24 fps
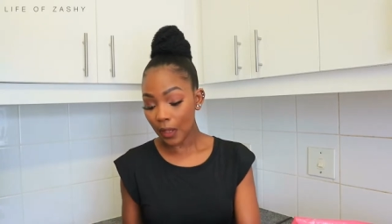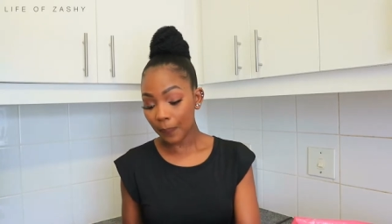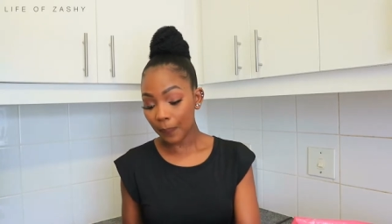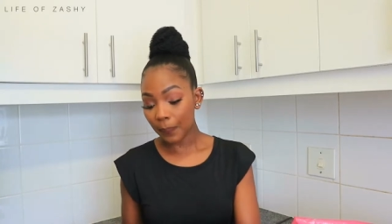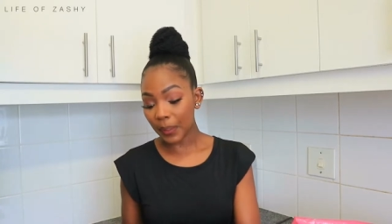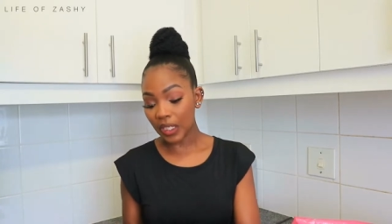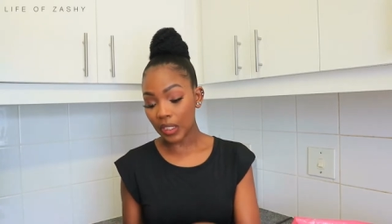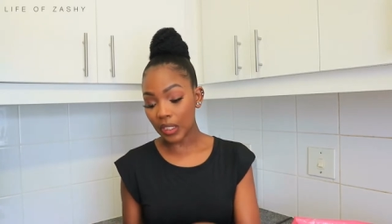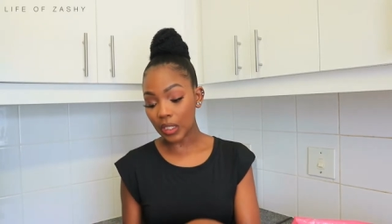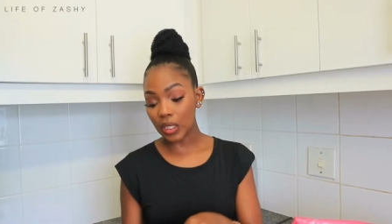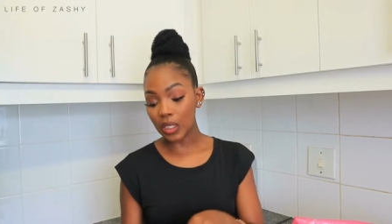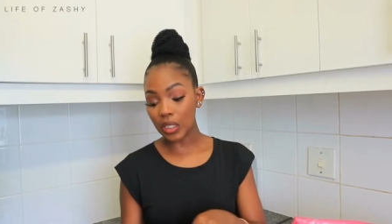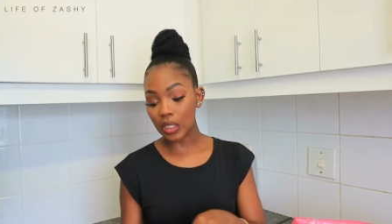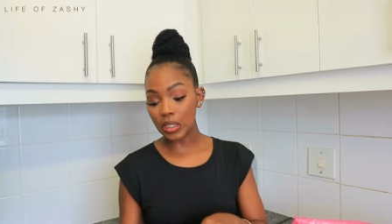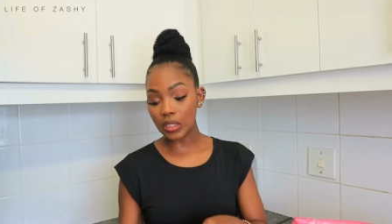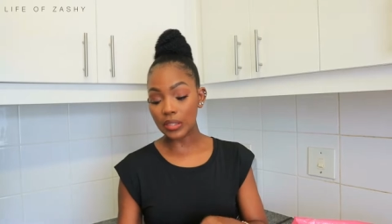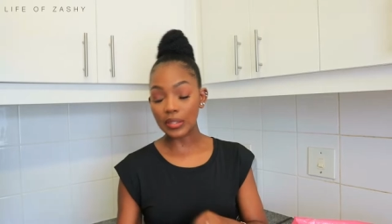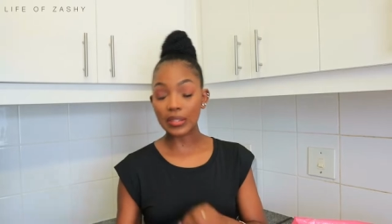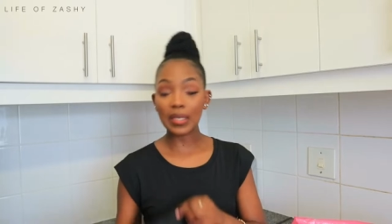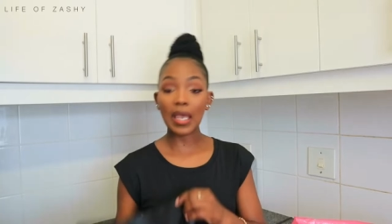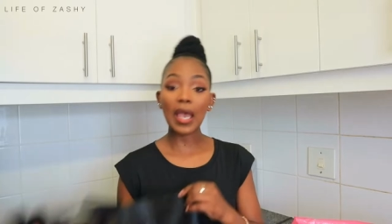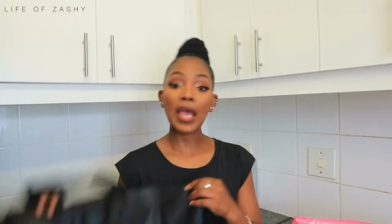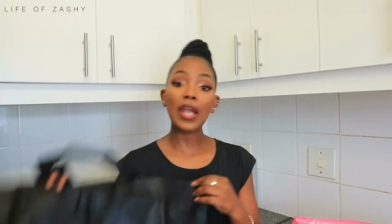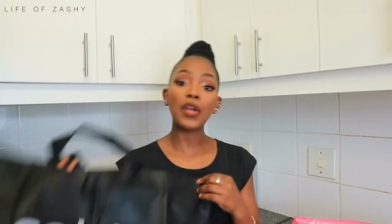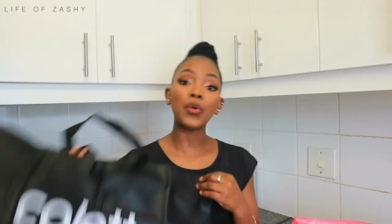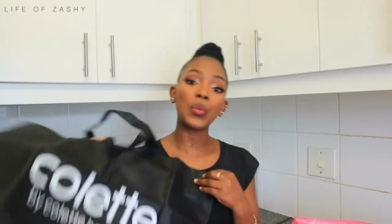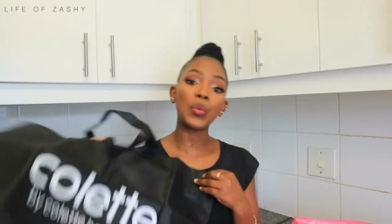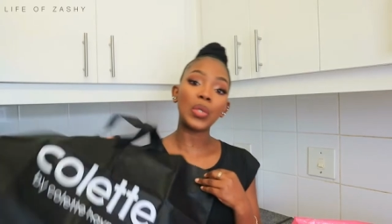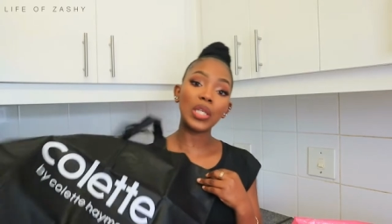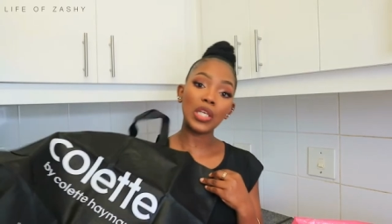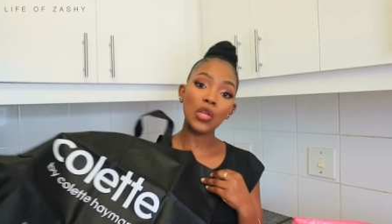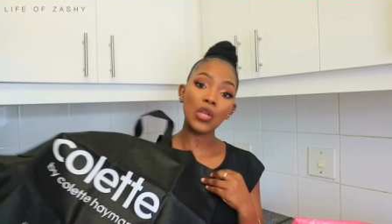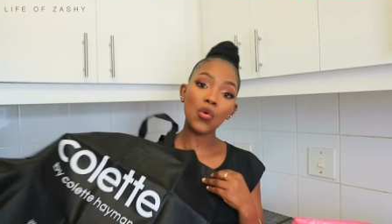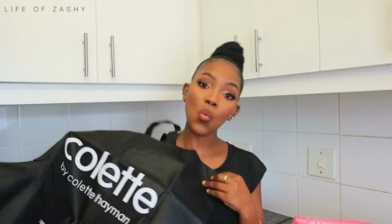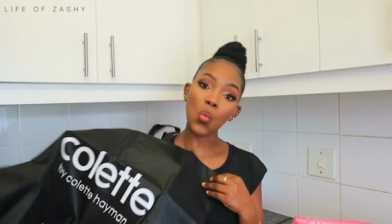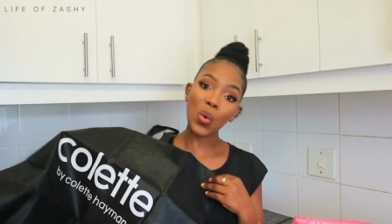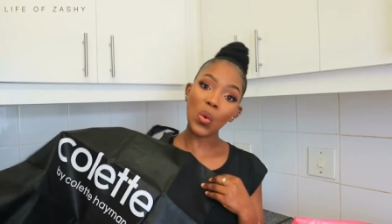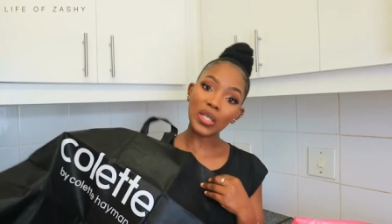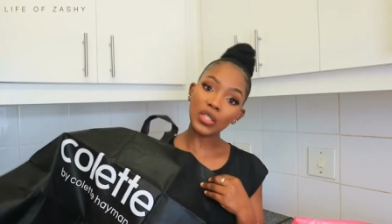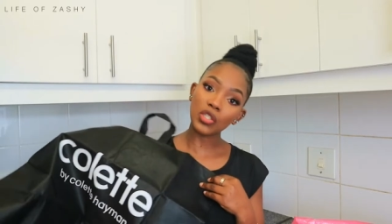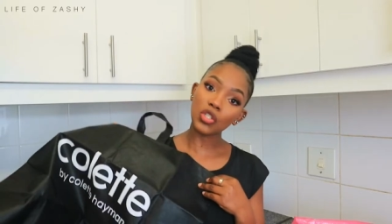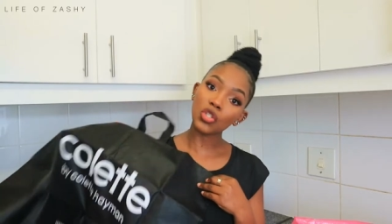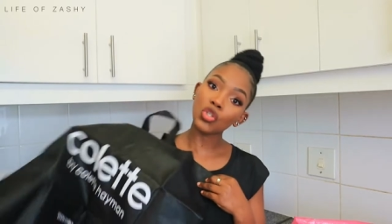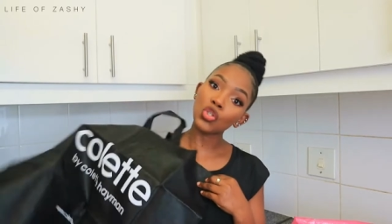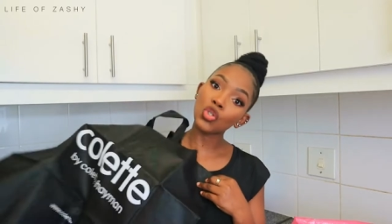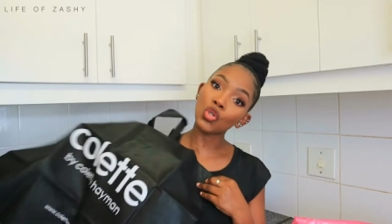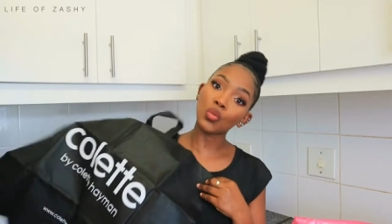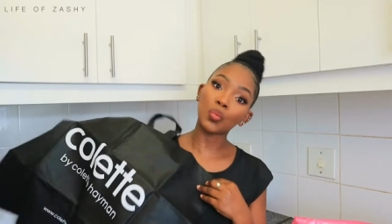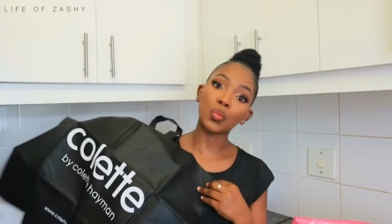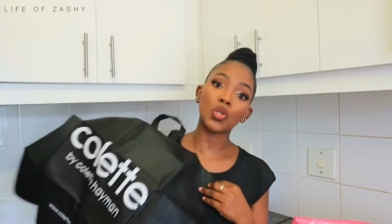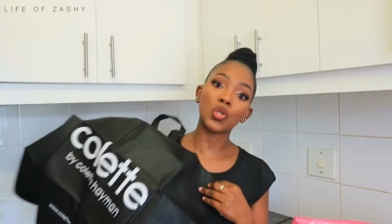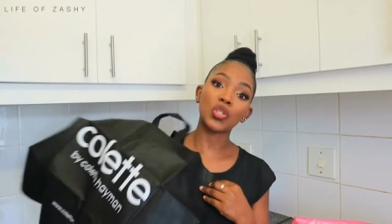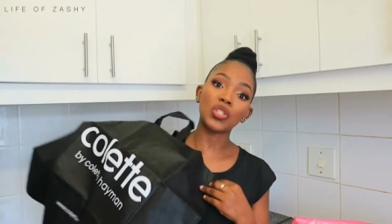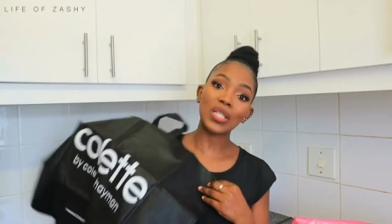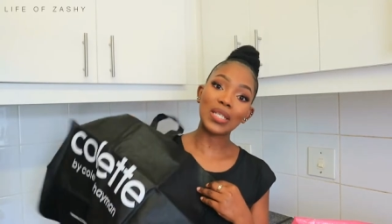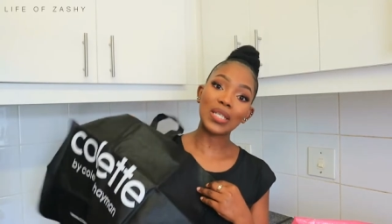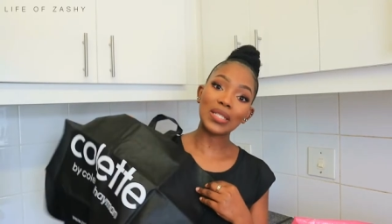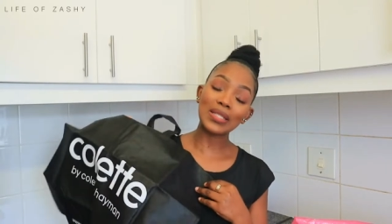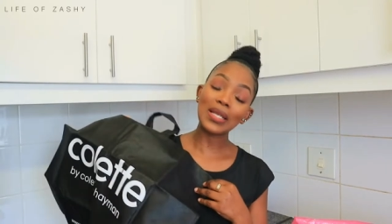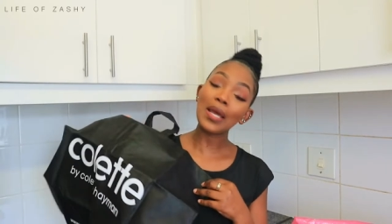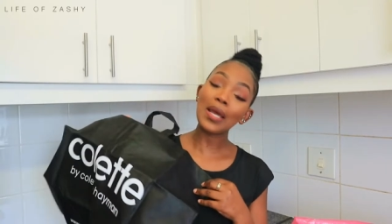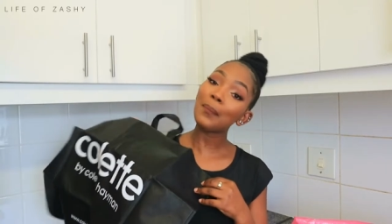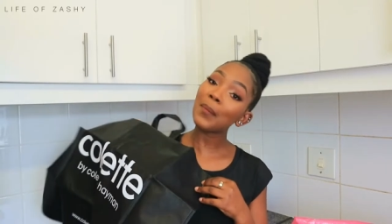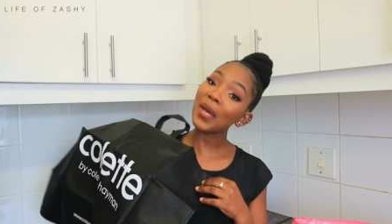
because I really want to protect